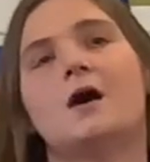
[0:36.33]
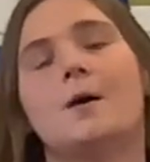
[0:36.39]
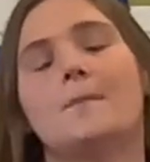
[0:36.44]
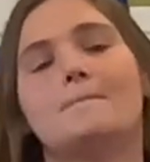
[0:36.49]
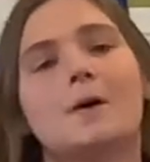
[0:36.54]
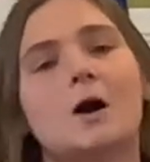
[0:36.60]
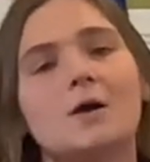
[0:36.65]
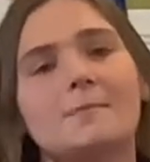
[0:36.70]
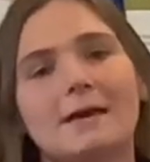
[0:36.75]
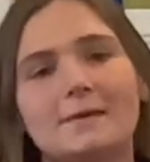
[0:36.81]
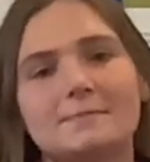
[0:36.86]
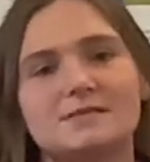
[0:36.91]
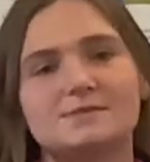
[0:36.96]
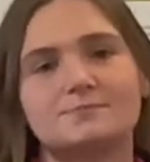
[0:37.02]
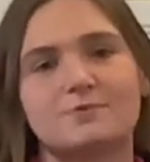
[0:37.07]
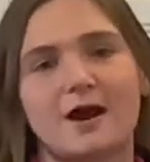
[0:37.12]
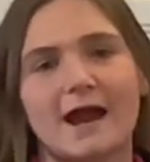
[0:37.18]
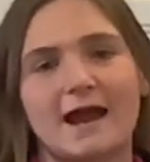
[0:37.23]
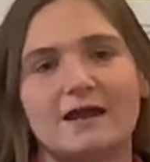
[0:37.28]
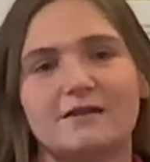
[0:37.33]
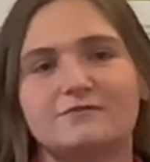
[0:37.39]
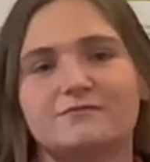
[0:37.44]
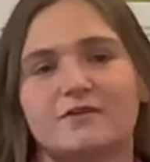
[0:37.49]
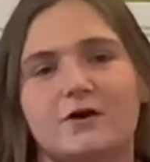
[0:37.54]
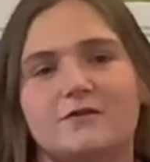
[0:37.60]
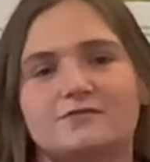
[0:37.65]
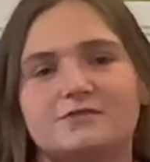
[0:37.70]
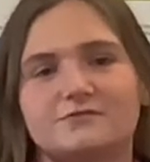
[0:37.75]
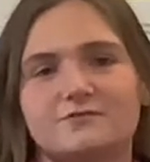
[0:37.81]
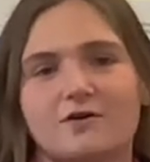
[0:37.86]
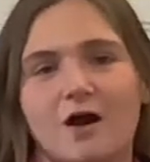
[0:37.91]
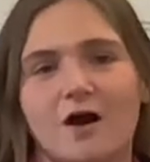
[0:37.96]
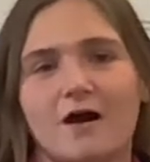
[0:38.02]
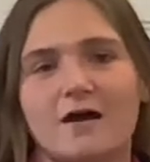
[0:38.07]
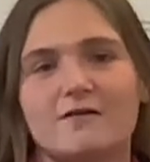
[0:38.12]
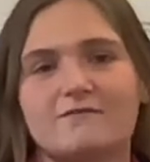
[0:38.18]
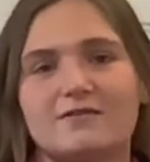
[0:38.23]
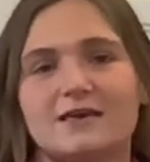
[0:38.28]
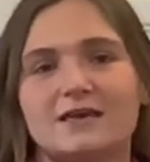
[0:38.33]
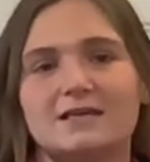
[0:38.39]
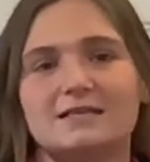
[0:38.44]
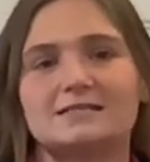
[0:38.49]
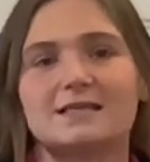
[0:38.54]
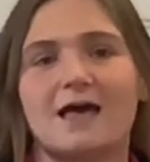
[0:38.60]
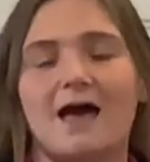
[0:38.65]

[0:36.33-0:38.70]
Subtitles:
My Baby's Brain 5 to 5 is